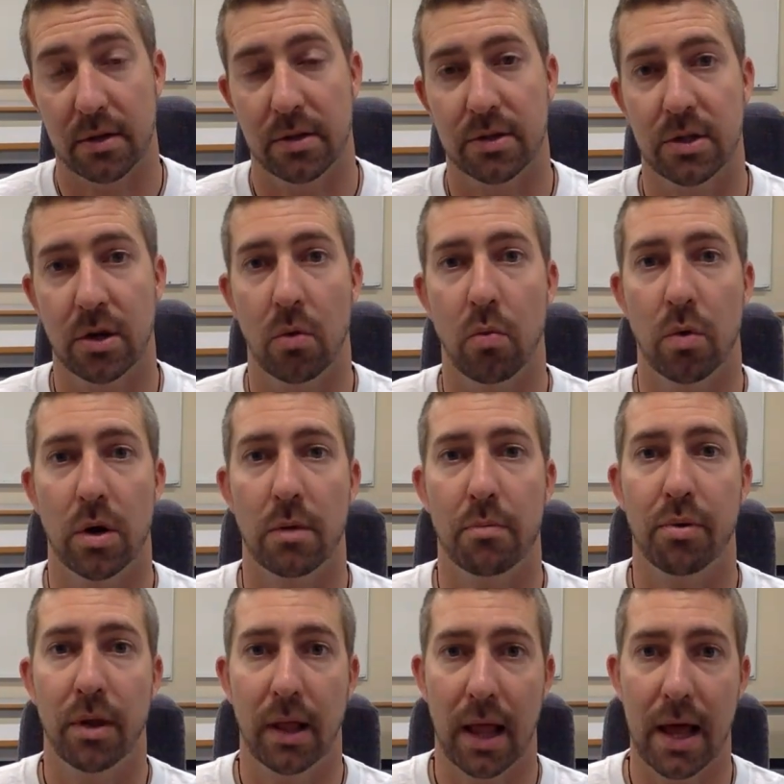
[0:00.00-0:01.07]
So we're
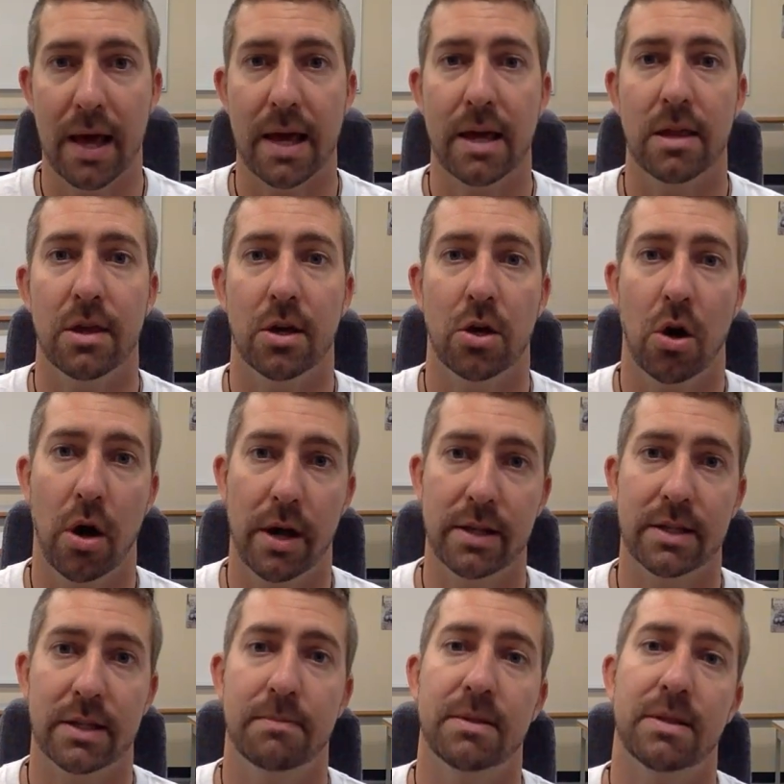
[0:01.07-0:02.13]
applying the
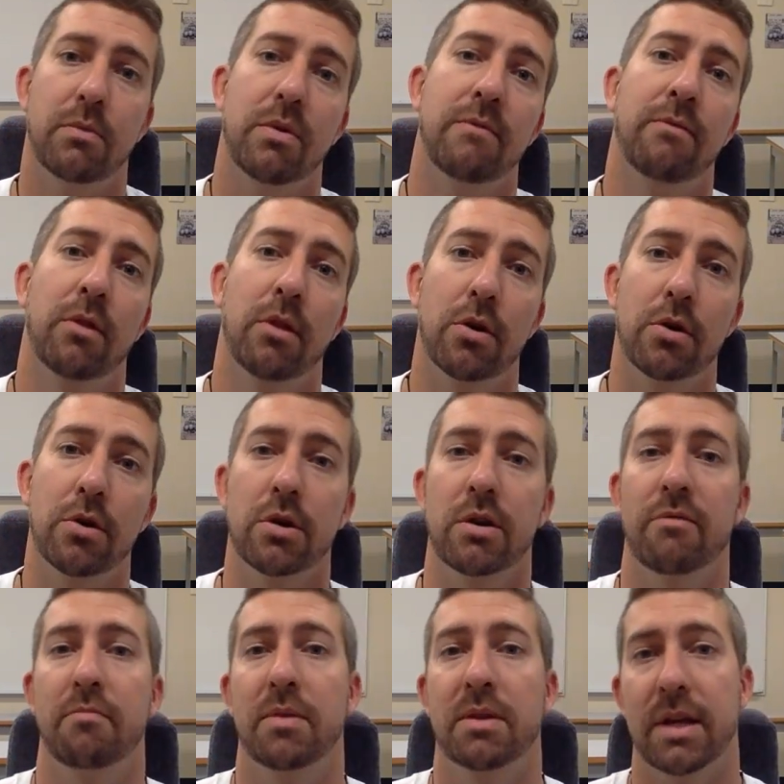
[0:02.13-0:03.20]
concepts that we've learned
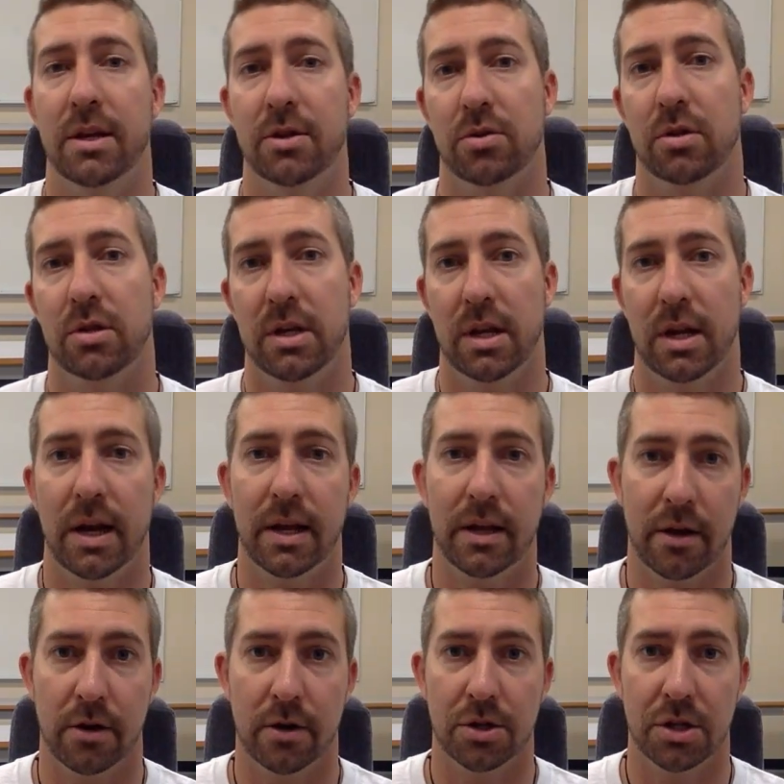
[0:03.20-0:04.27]
of potential and kinetic
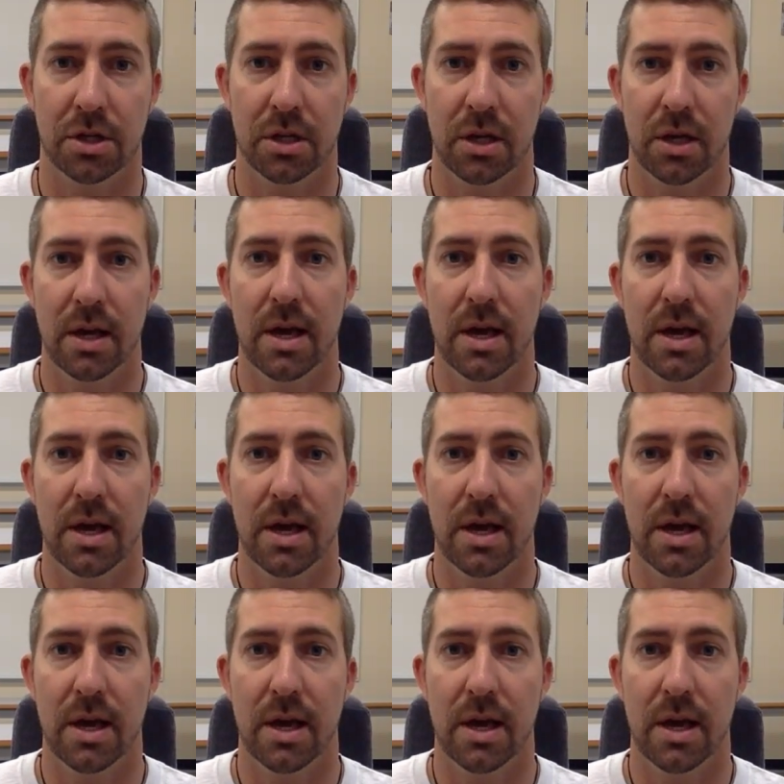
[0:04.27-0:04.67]
energy